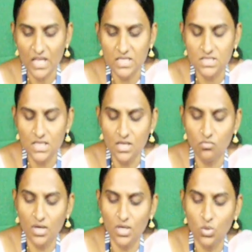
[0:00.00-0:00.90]
C
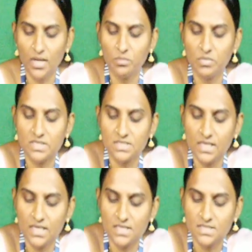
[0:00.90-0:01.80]
equal to AB.
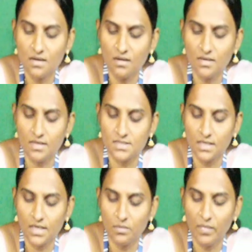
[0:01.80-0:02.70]
C is the
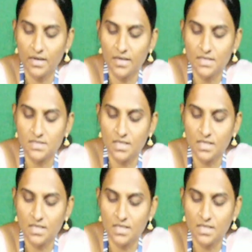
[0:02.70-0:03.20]
resultant matrix.